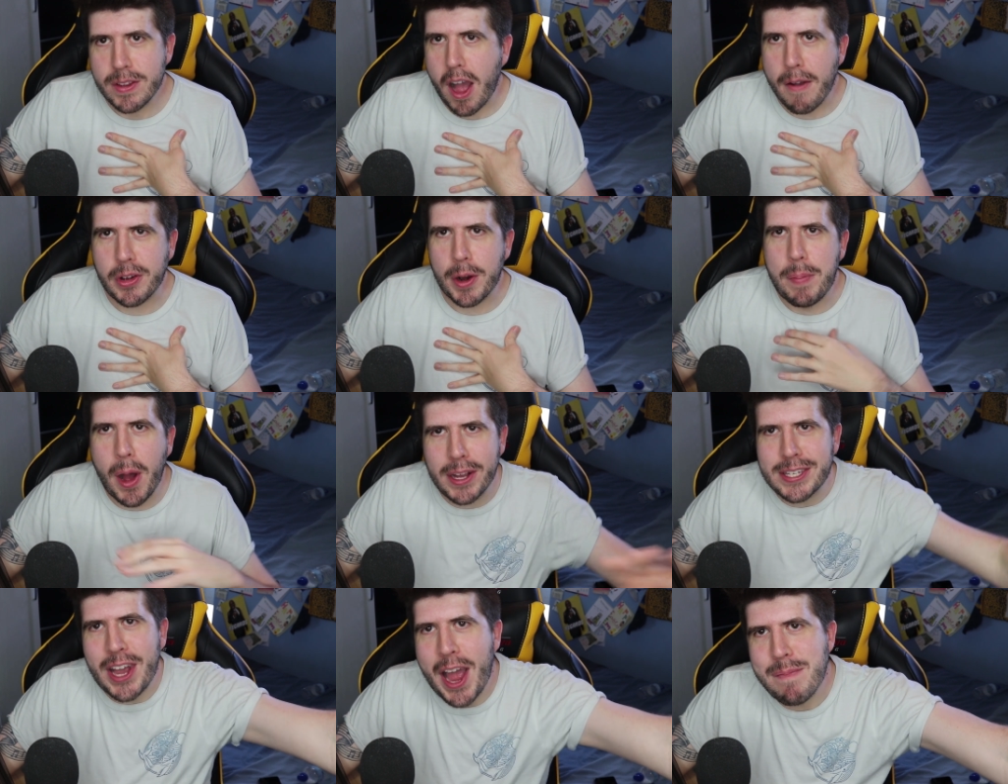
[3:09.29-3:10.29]
I've got to put
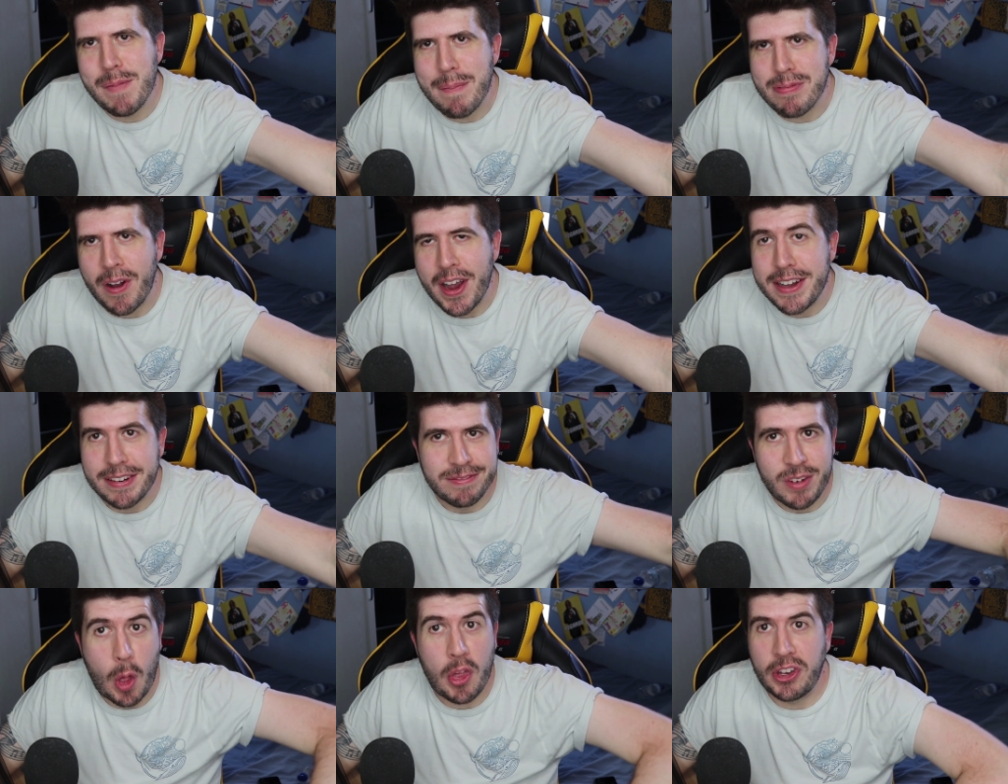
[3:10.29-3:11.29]
aside my pride,
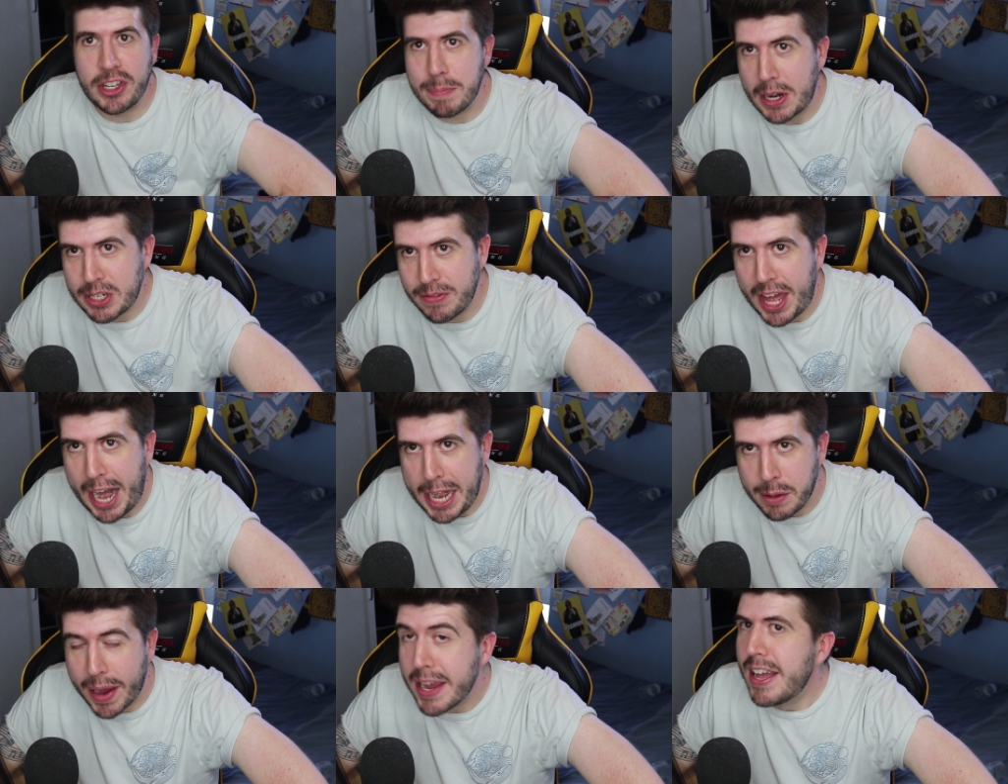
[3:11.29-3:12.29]
not that there's much of that
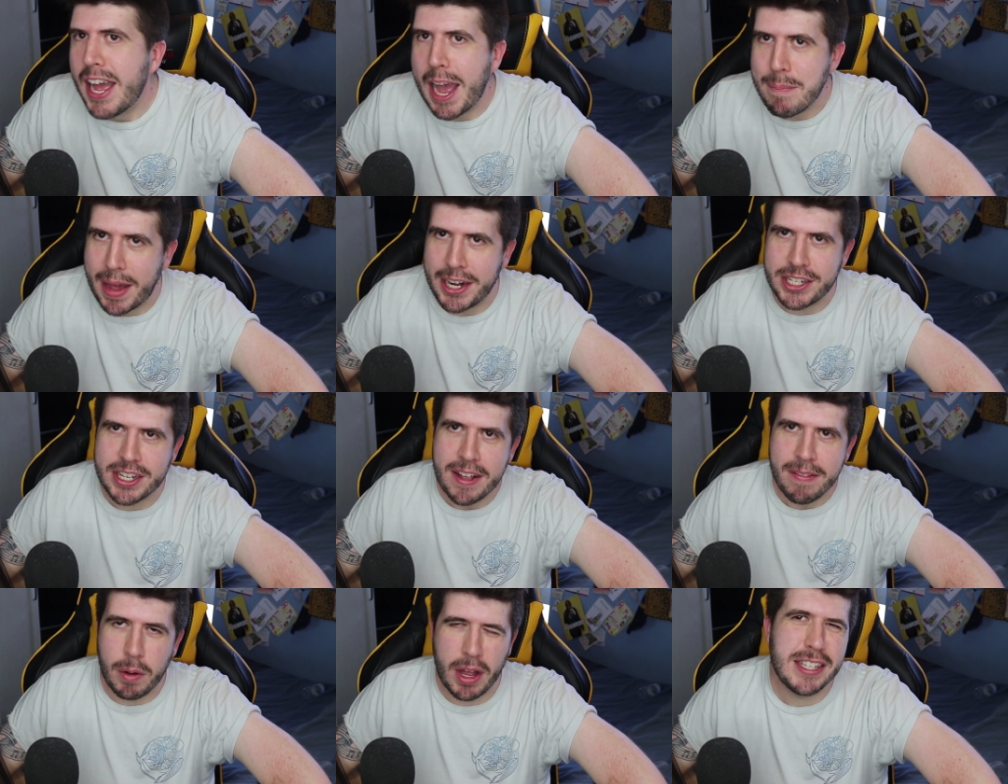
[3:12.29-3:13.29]
anyway, and manage,
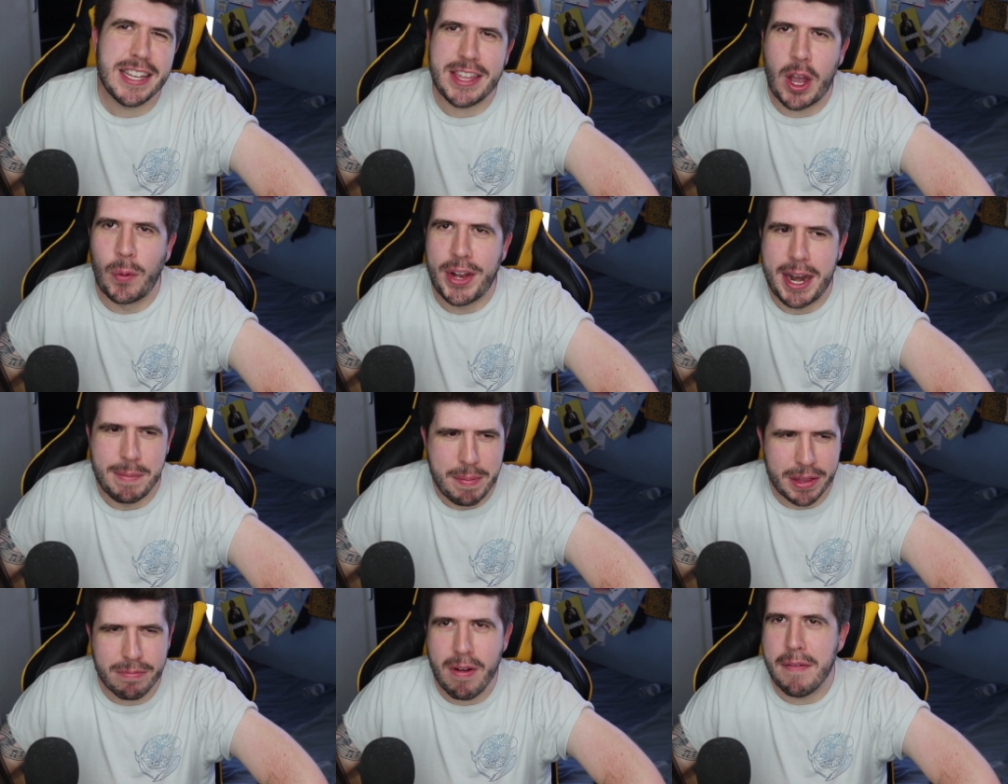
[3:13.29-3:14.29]
I say the old enemy,
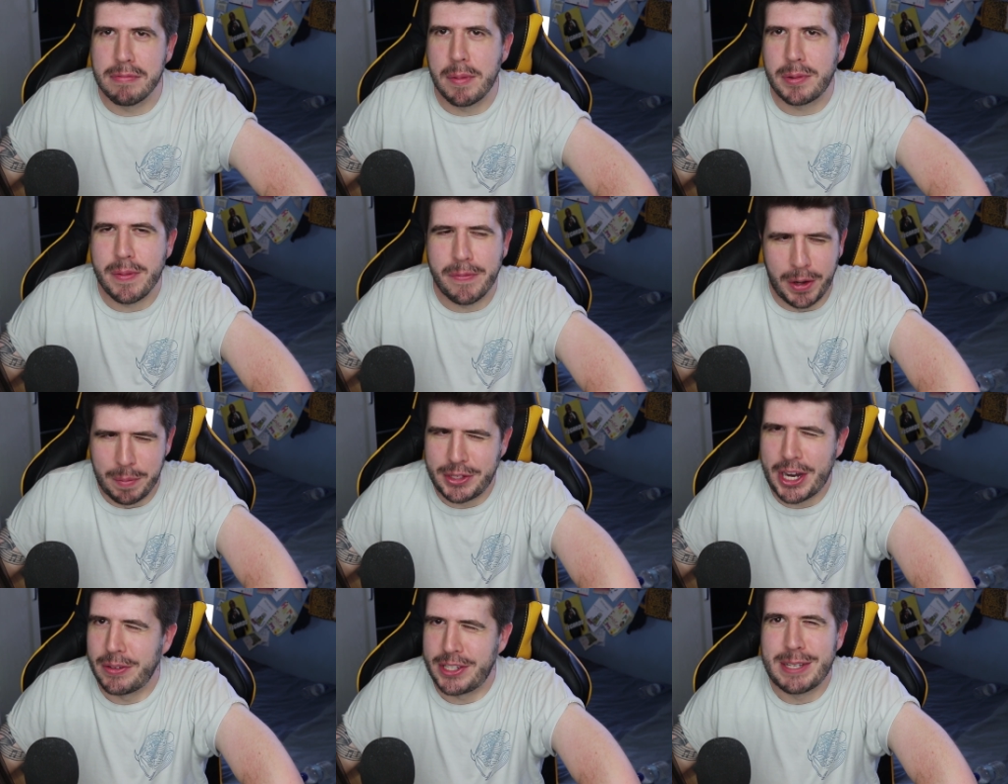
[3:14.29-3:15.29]
but the rivalry between Fulham and
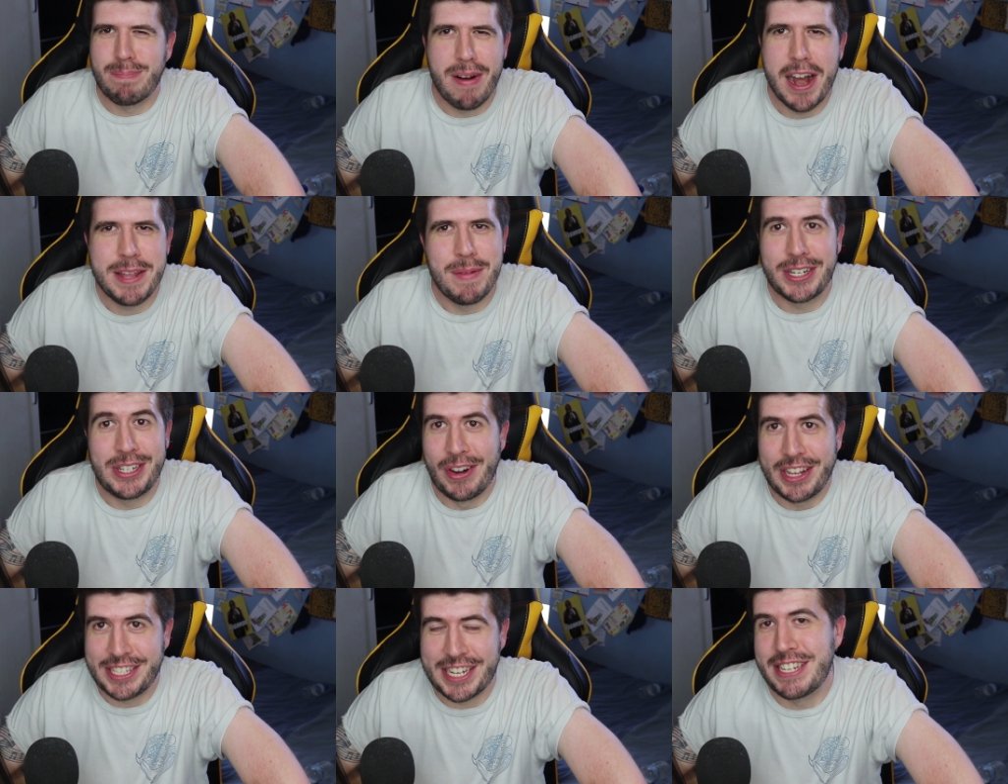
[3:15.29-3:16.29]
Chelsea is pretty much
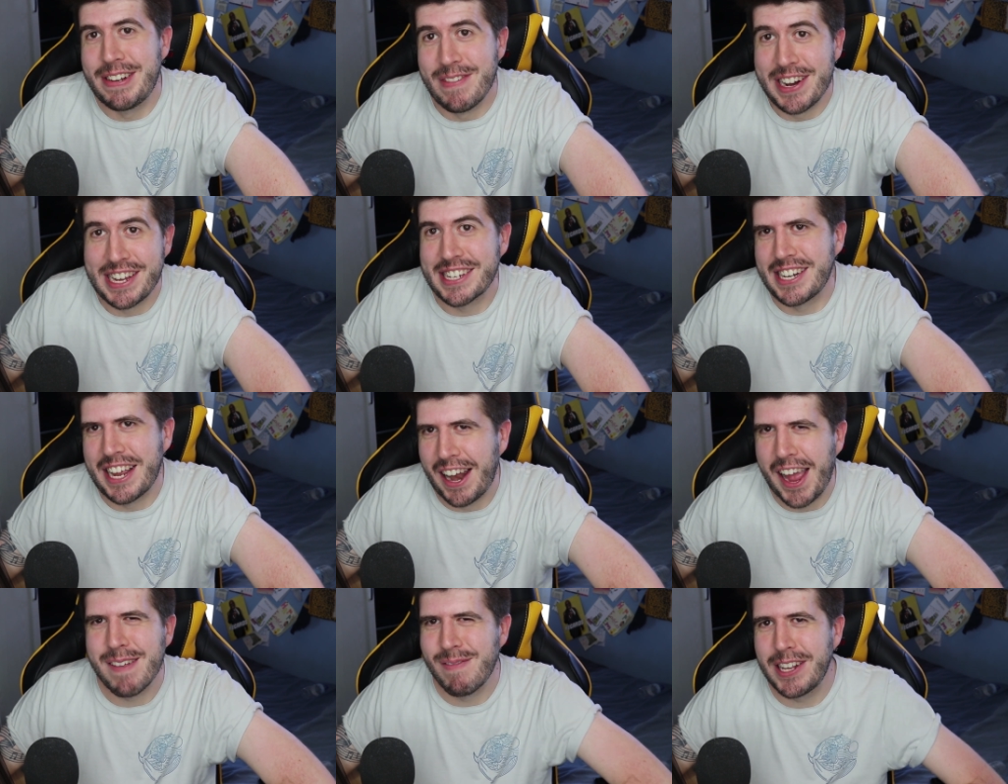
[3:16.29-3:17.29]
non-existent, really, isn't it?
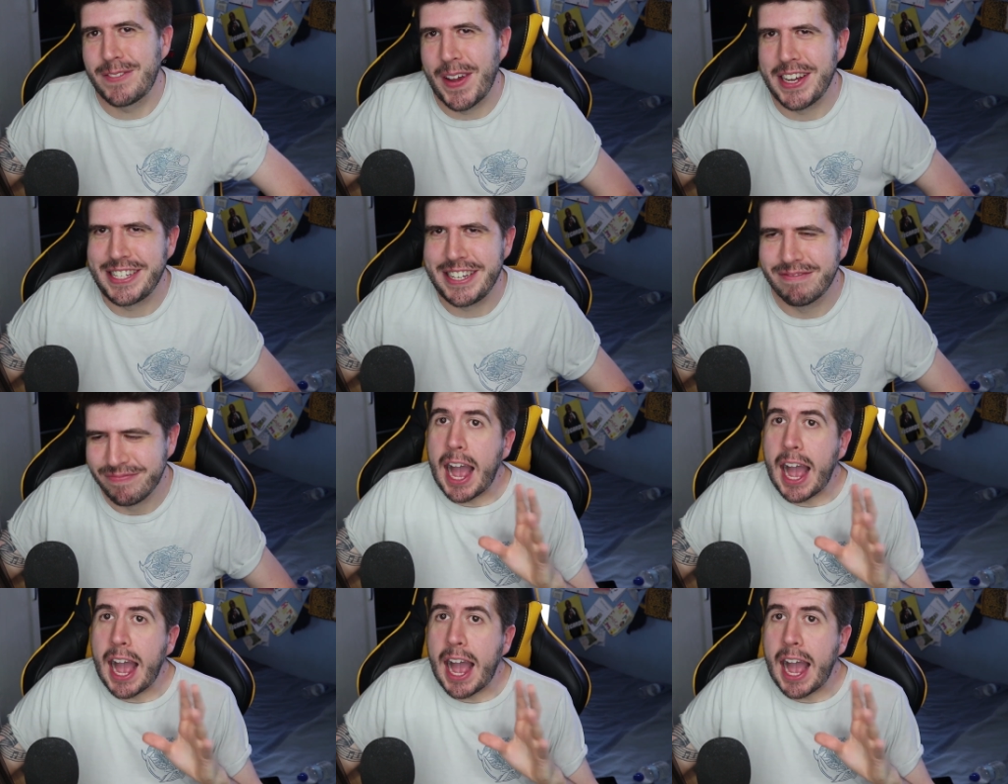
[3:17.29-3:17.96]
Like, let's face it.